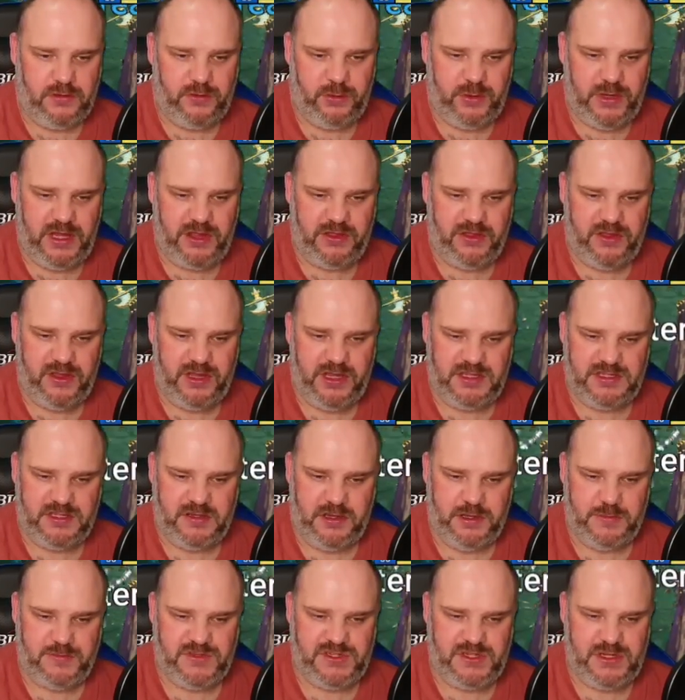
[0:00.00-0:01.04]
20 or 30
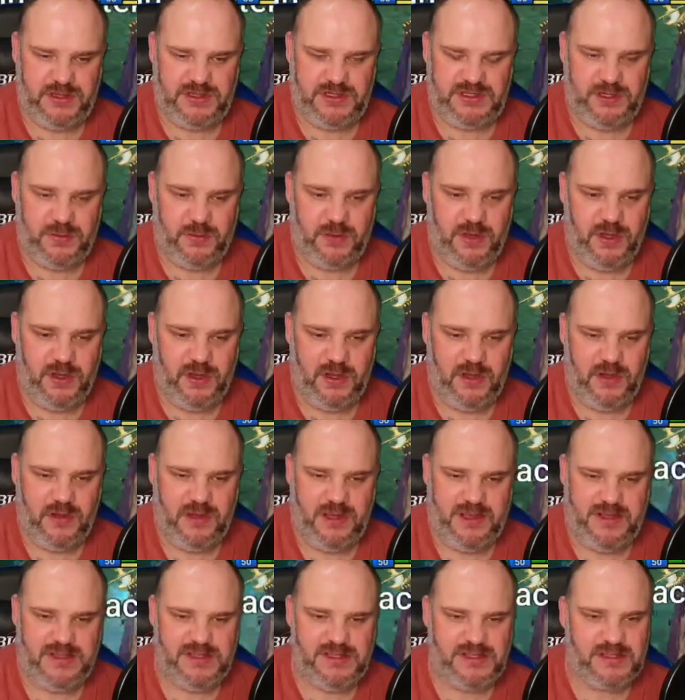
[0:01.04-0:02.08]
times, so it's still got a
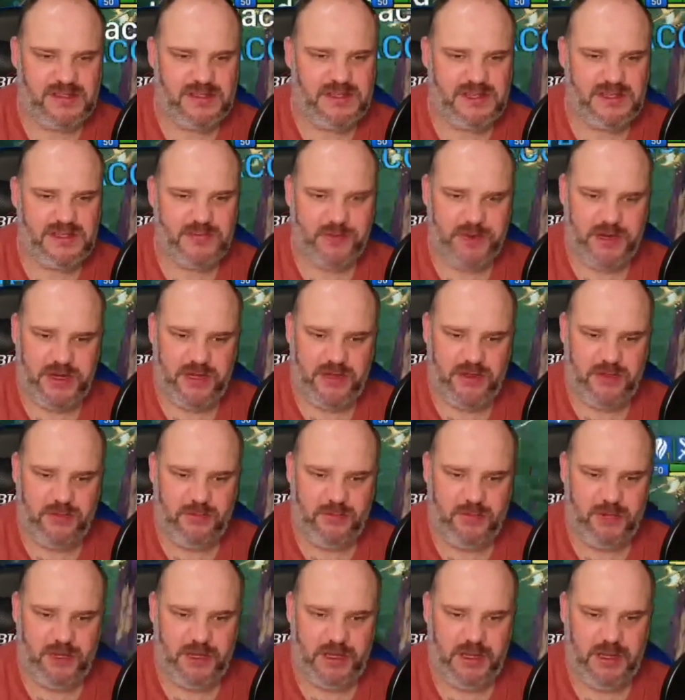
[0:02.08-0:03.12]
higher success rate
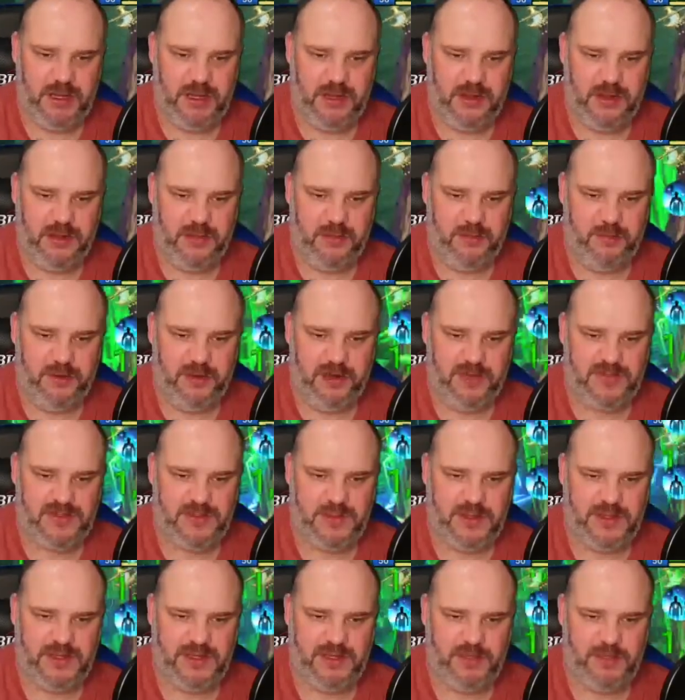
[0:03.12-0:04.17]
than my
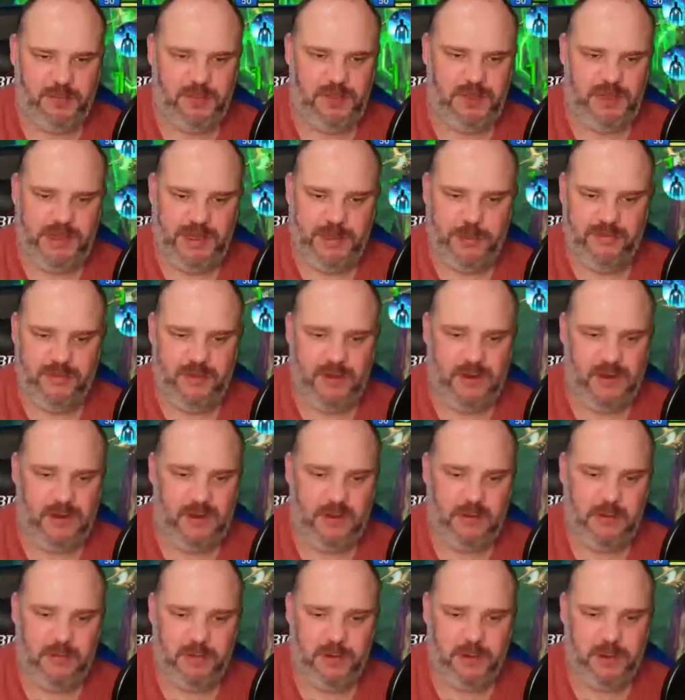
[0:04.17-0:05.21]
previous one did, but now we've got
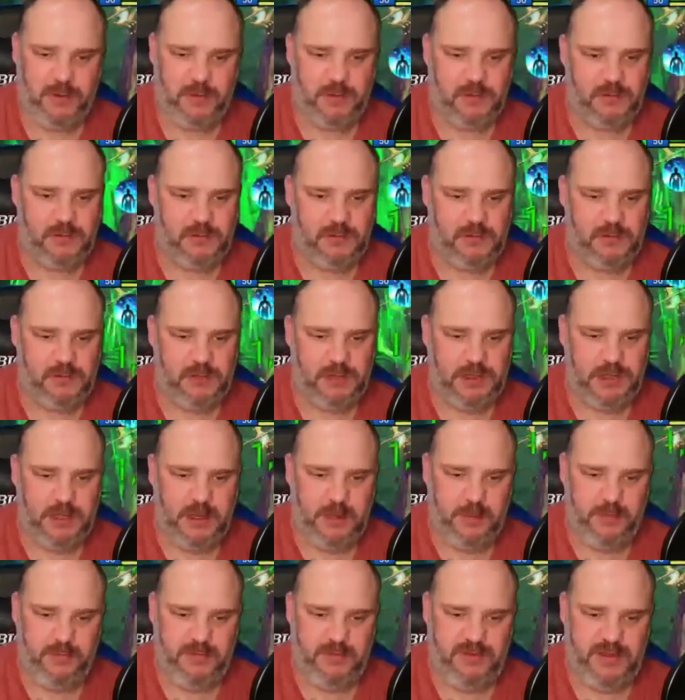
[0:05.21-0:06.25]
like block
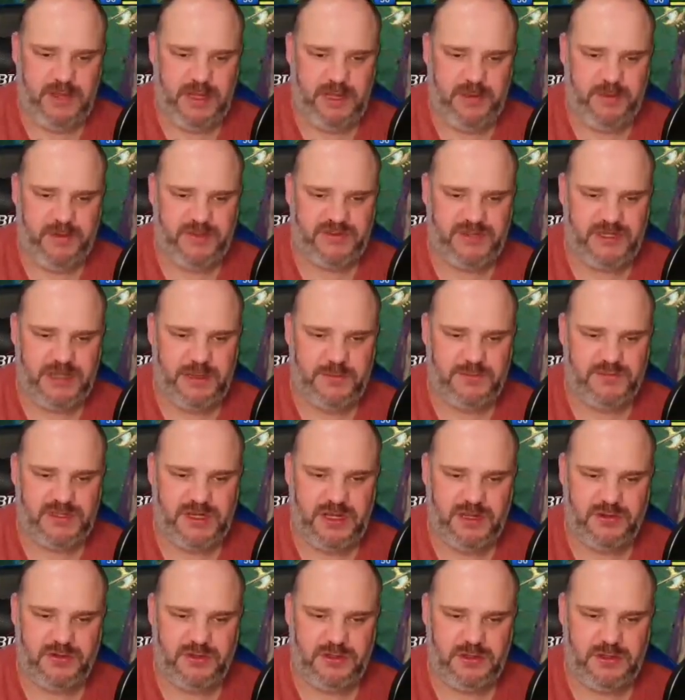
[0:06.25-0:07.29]
debuffs up,
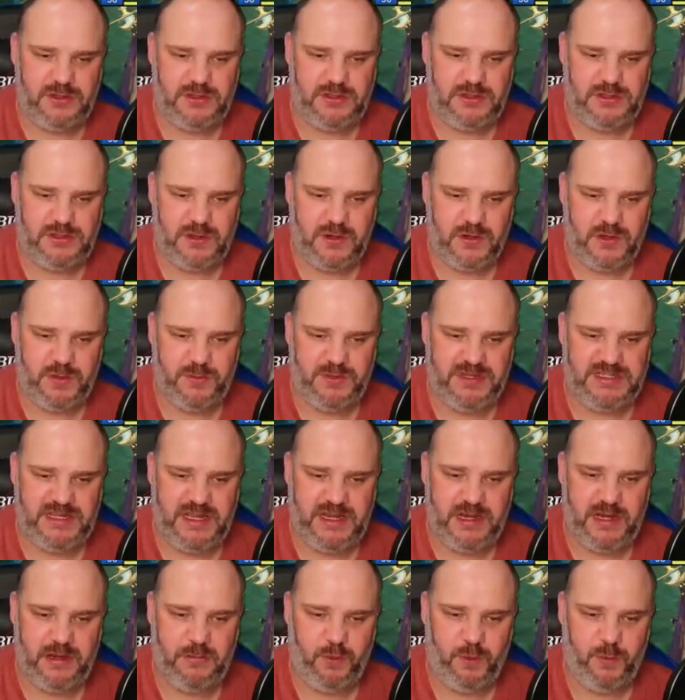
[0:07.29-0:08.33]
so she's not going to be
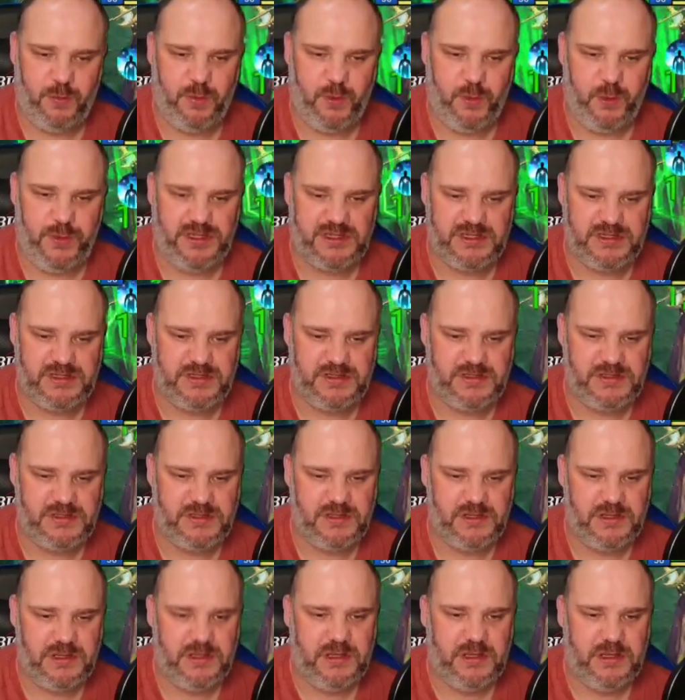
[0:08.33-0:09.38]
taking any more
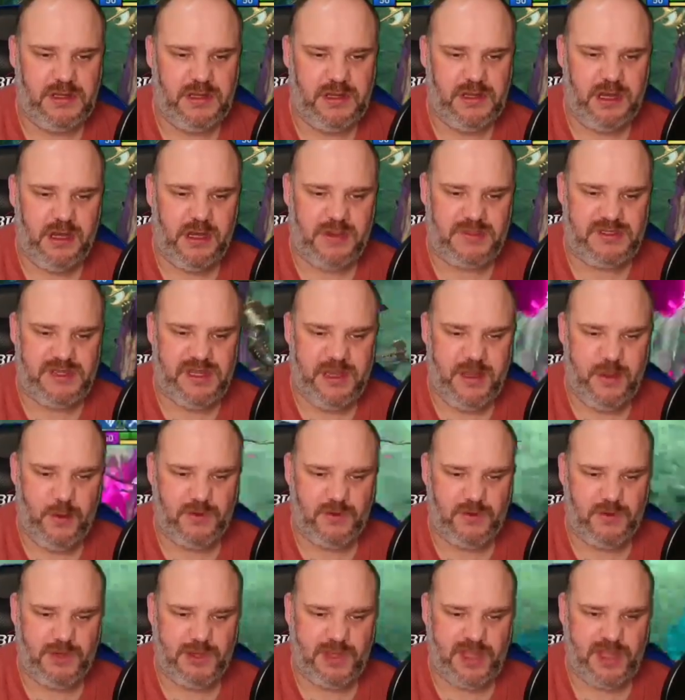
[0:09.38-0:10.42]
poisons. Arbiter
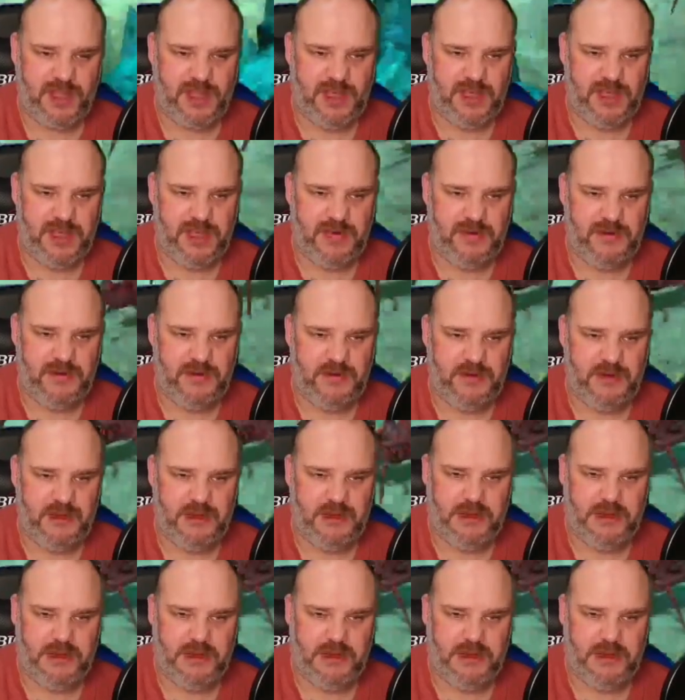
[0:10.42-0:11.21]
helps with healing.